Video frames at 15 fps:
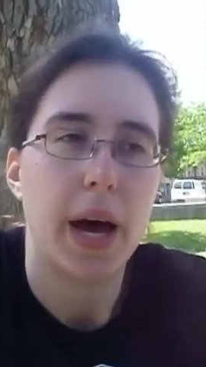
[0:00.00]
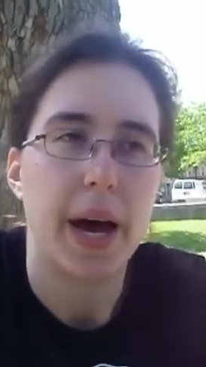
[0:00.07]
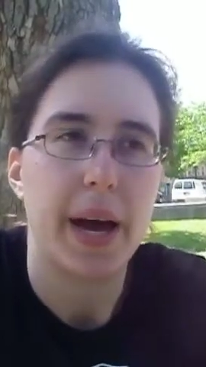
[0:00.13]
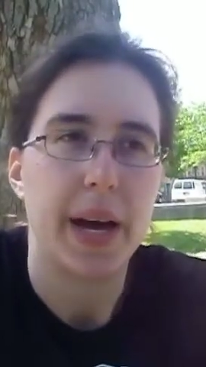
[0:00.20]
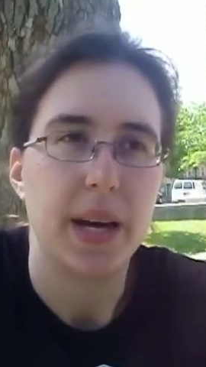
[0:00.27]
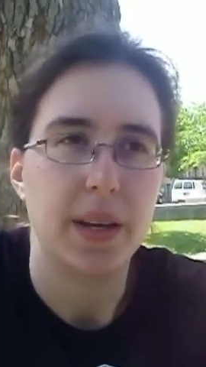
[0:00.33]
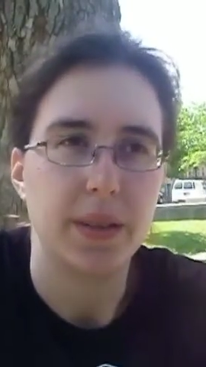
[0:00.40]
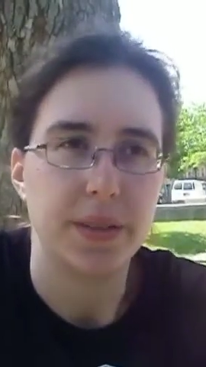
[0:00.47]

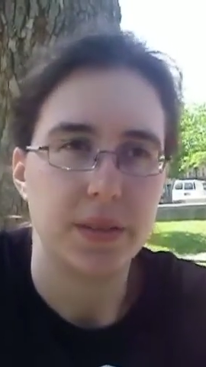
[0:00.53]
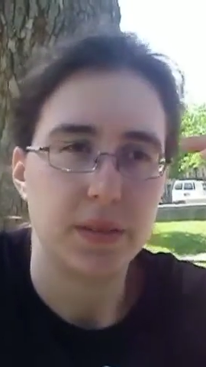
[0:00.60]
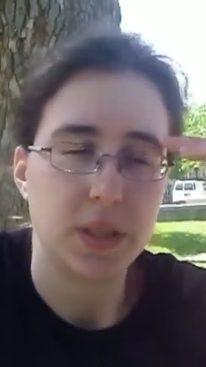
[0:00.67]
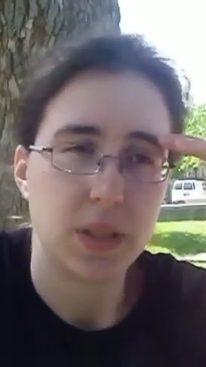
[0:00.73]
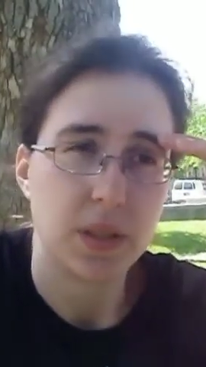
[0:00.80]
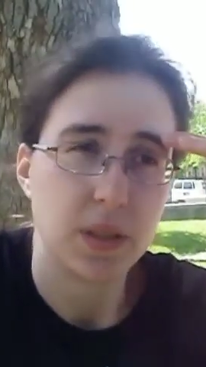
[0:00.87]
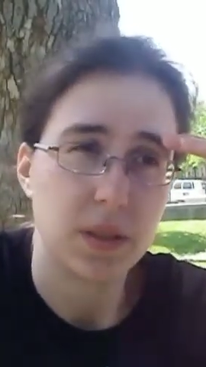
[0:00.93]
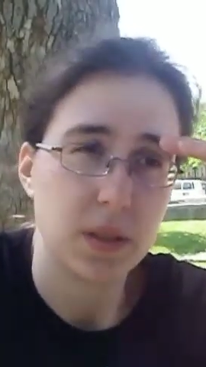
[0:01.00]
And
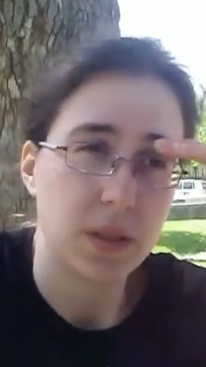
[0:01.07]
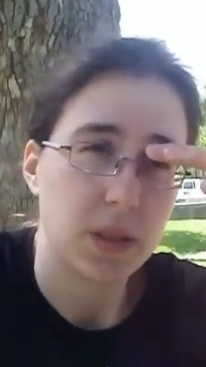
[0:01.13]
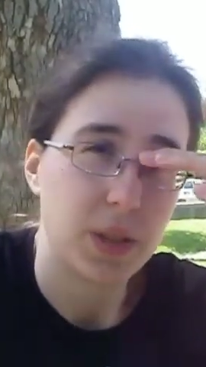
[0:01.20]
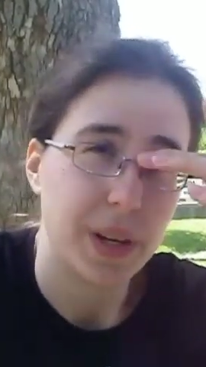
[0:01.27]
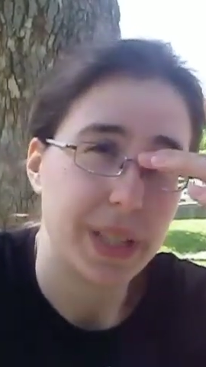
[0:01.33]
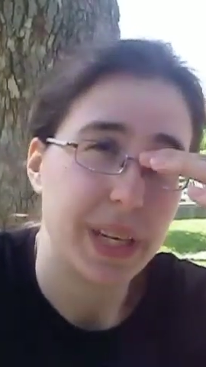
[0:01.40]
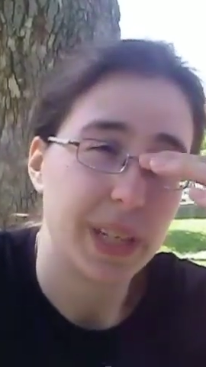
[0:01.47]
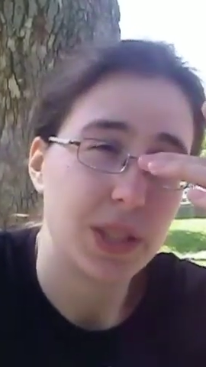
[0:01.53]

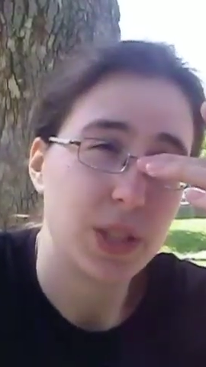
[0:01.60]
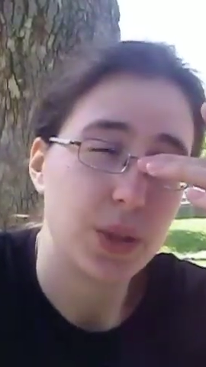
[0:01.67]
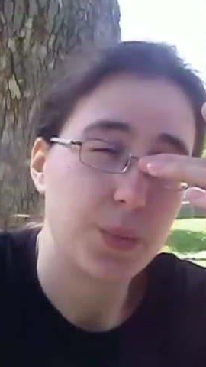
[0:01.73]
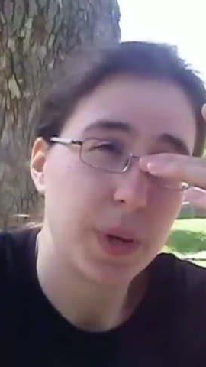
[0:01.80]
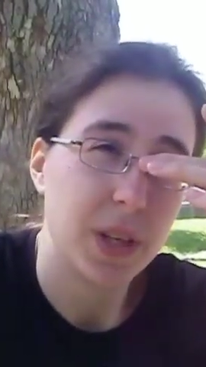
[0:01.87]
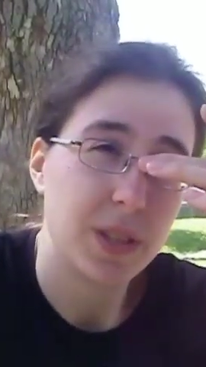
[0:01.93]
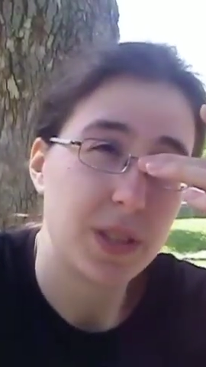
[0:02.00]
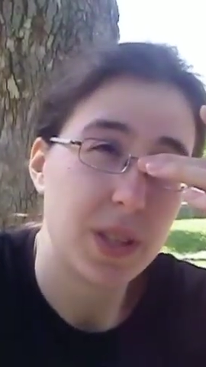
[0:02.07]
so I take 2
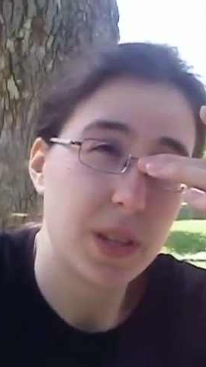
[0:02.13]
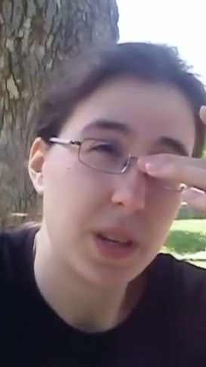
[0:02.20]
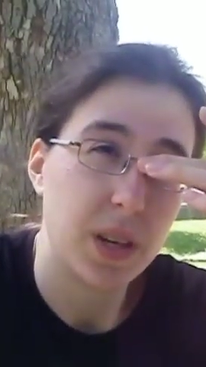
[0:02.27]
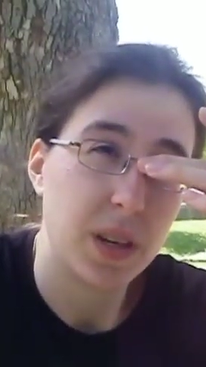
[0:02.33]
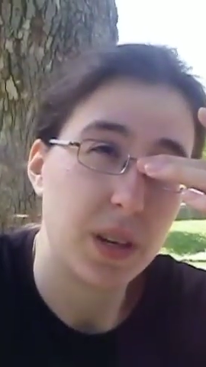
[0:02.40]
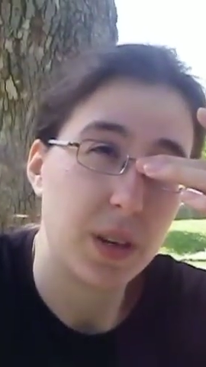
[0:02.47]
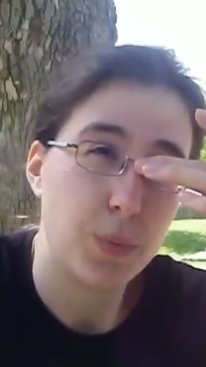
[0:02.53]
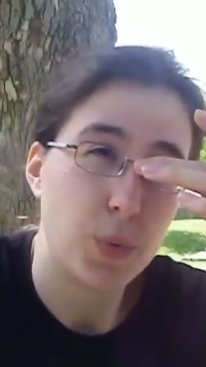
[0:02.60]
pills in
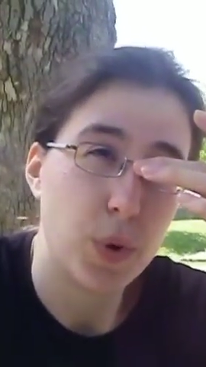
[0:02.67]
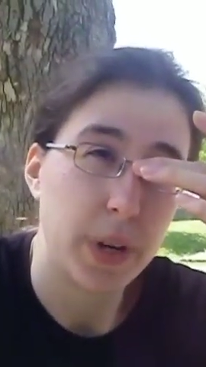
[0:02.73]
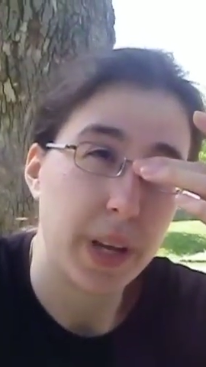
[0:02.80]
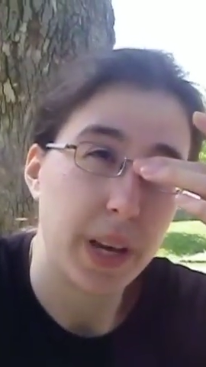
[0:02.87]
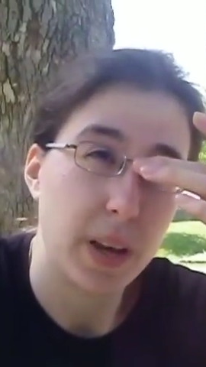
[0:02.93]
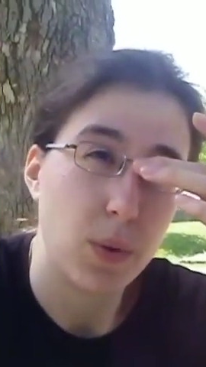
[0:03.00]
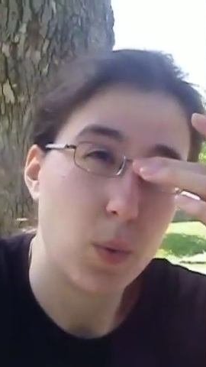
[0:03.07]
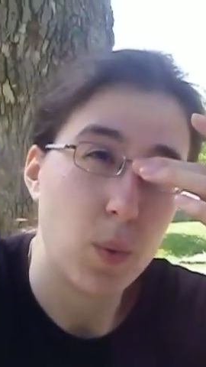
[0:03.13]
the
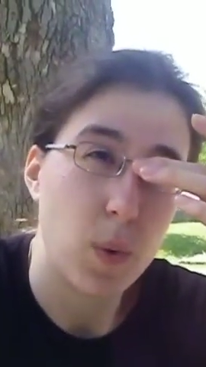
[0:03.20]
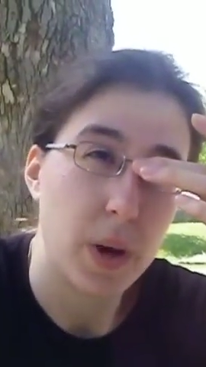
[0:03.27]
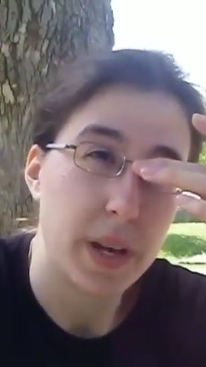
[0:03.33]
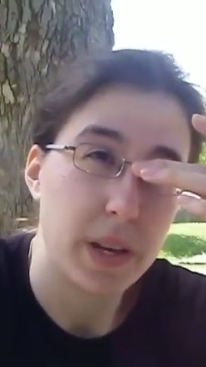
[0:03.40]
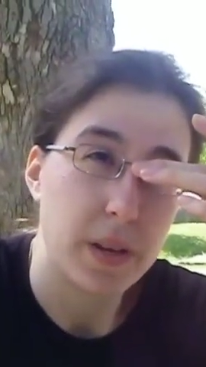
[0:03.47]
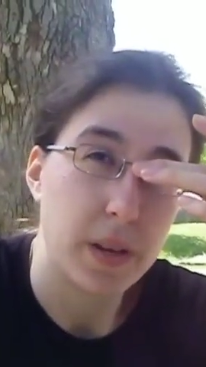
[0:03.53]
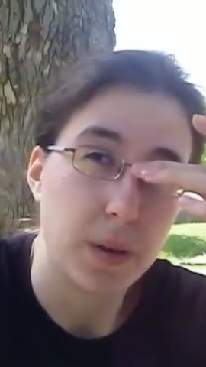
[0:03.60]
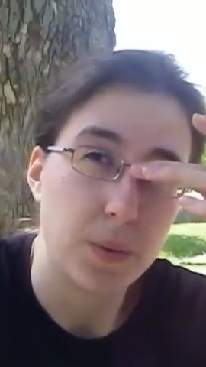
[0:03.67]
morning, 1
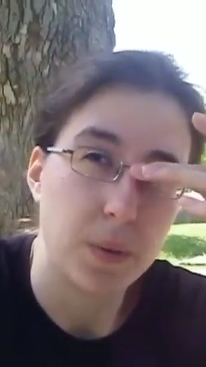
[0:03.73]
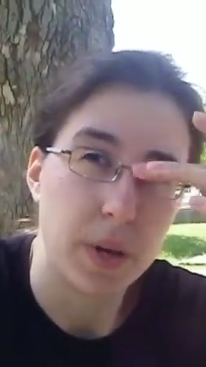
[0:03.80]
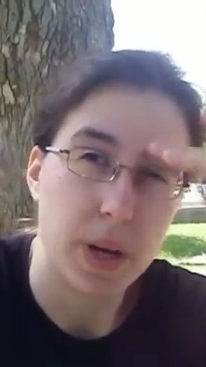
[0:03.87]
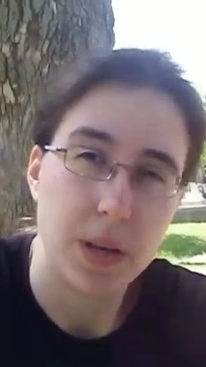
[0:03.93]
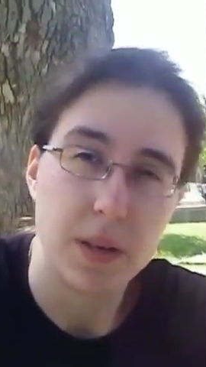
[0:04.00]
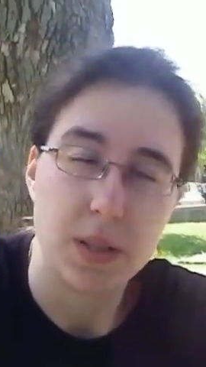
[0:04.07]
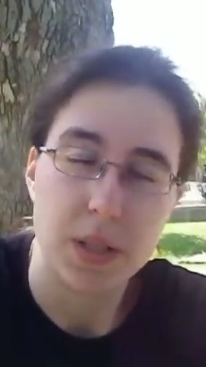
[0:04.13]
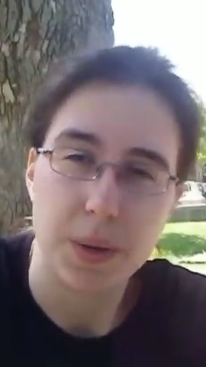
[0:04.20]
at noon
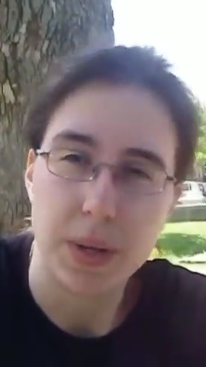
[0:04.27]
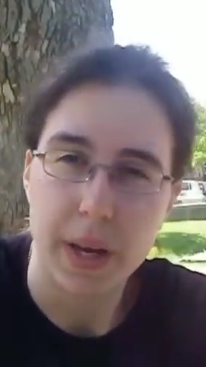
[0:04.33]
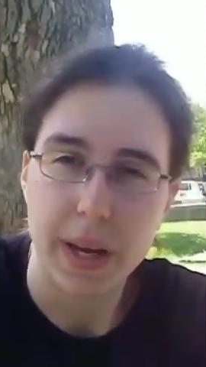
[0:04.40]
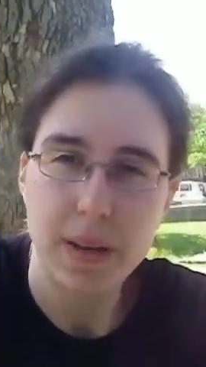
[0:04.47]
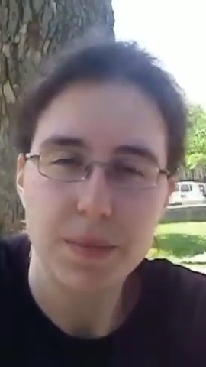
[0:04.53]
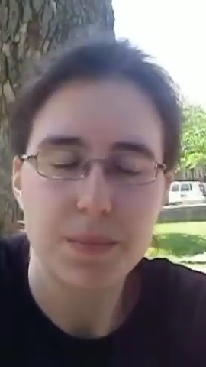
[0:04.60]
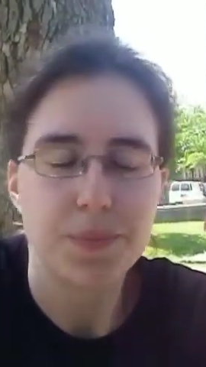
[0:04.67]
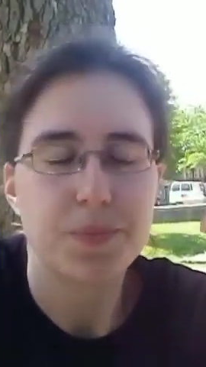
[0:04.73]
and 2 at
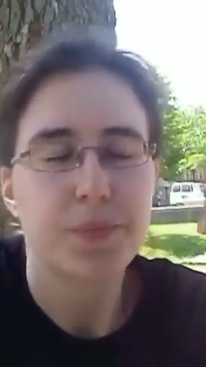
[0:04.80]
night.